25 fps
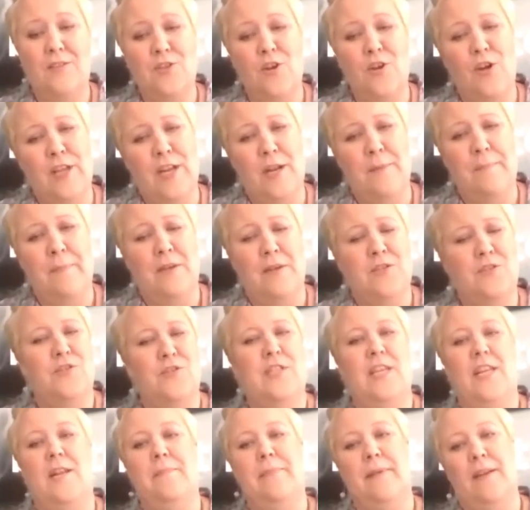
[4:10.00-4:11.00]
talking about
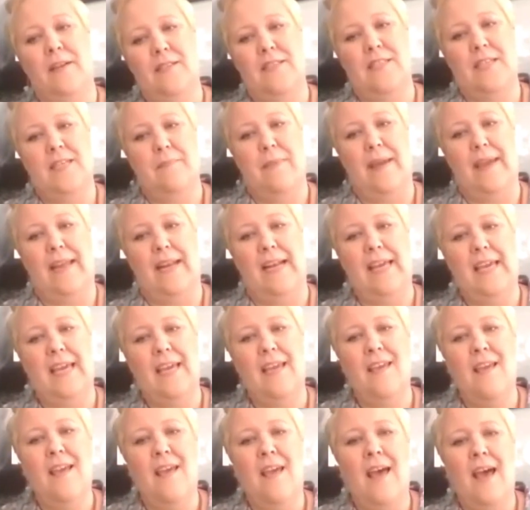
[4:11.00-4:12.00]
sustainability
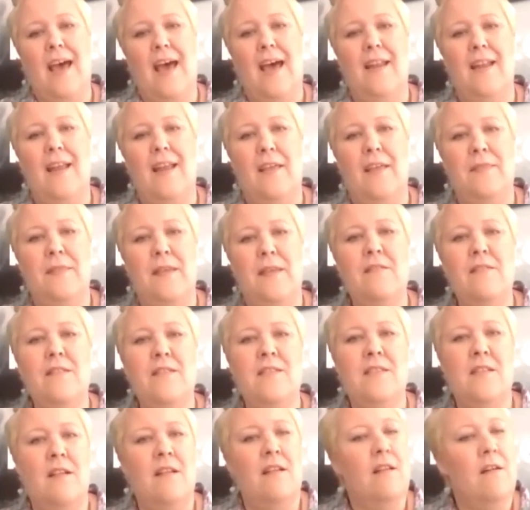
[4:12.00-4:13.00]
mainly, and there
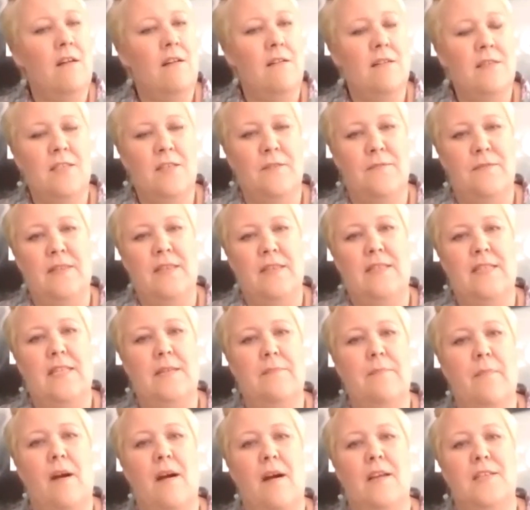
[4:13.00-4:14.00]
is lots of these
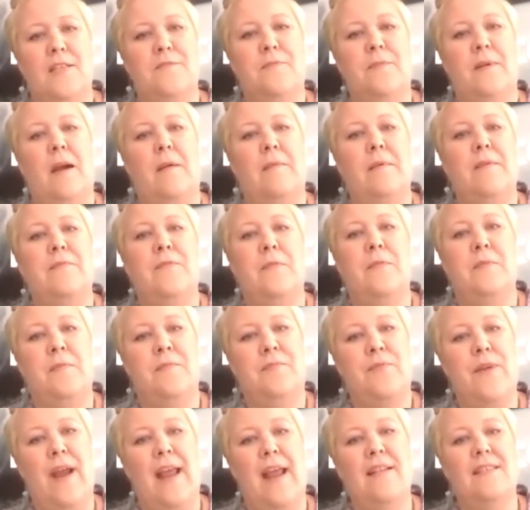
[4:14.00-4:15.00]
demands coming from the
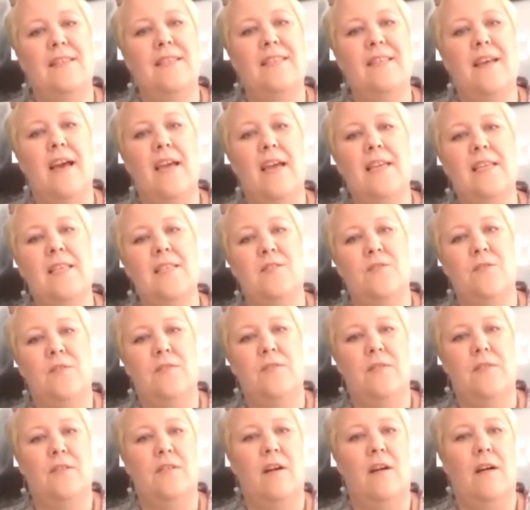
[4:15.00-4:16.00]
brand sides
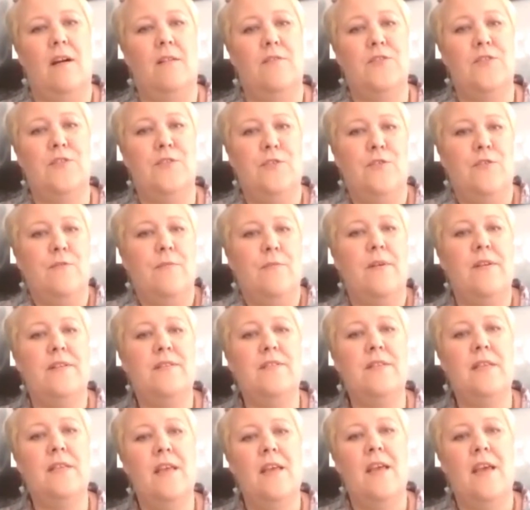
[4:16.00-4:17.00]
or the
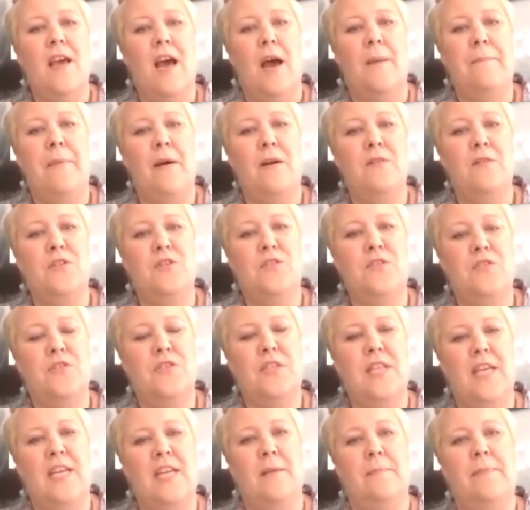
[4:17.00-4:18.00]
consumers about the
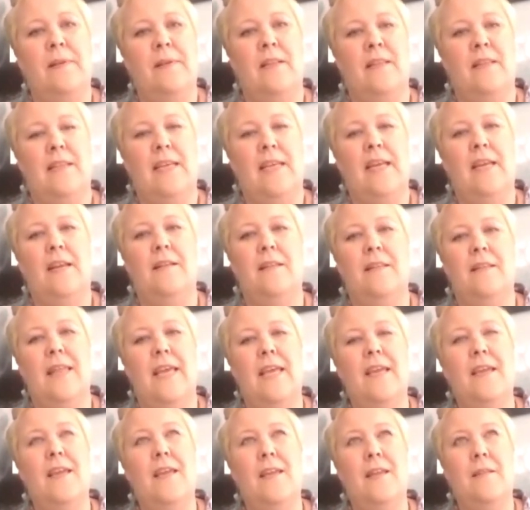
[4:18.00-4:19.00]
sustainability, and
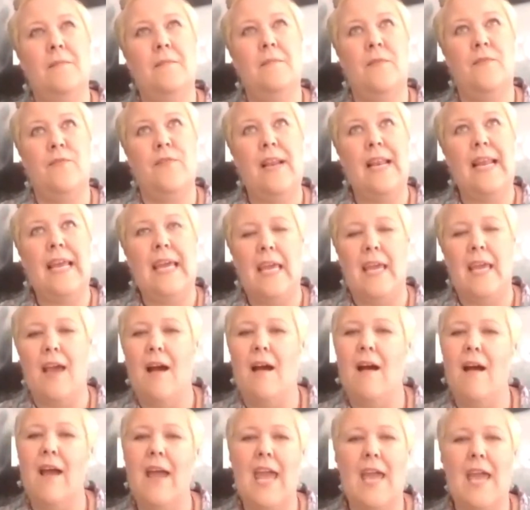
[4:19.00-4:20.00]
they really
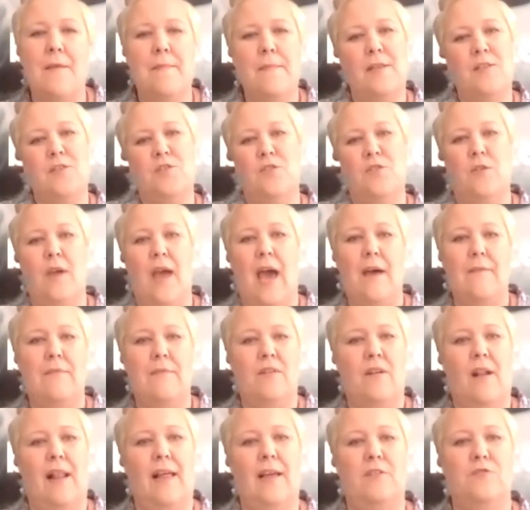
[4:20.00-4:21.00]
are aiming to have a
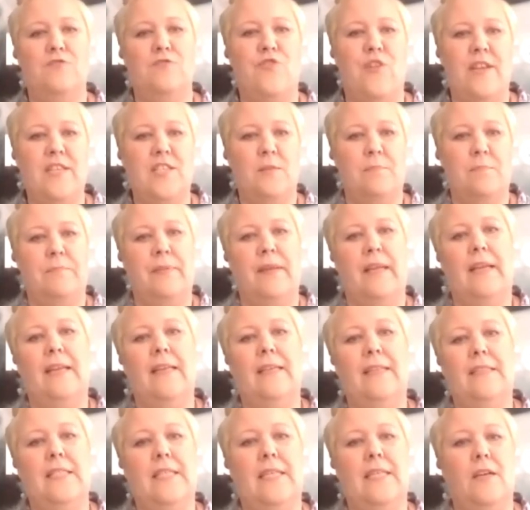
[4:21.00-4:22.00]

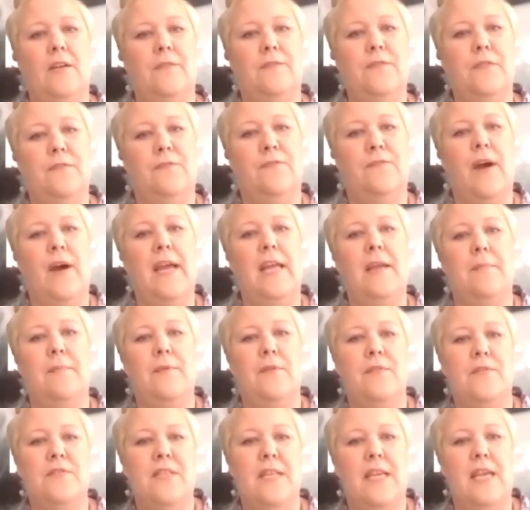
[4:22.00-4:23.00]
traceability of the
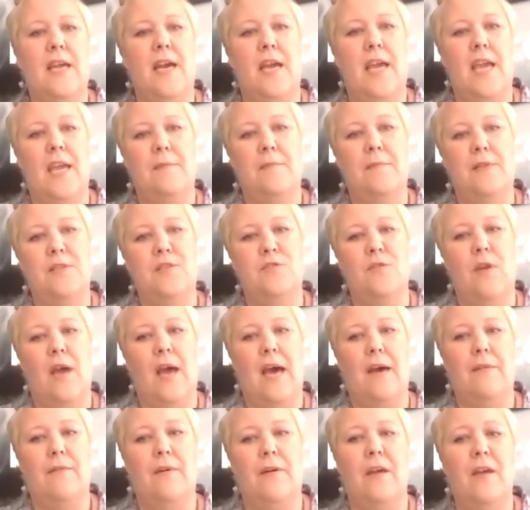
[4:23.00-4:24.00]
fibers. They are aiming to
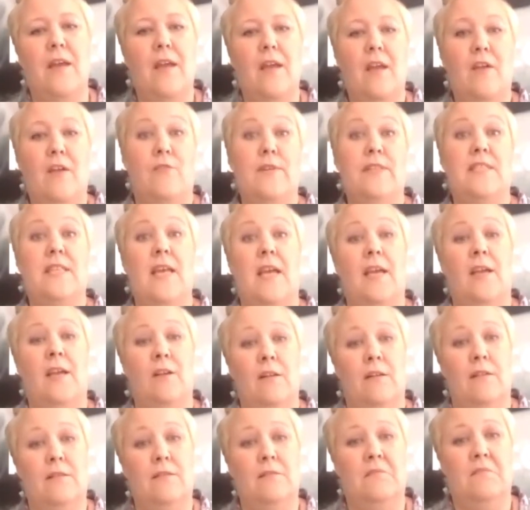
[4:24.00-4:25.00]
have a
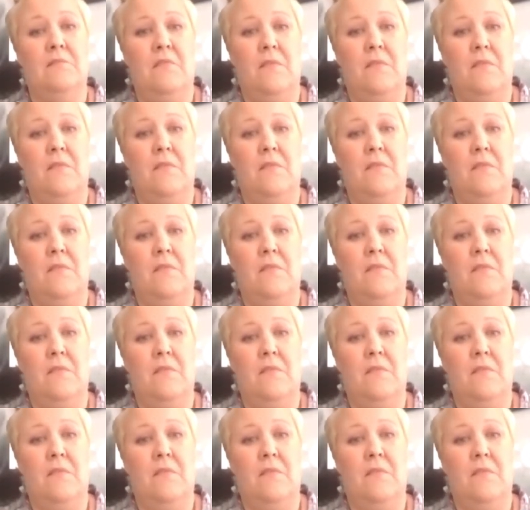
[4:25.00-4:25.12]
recycled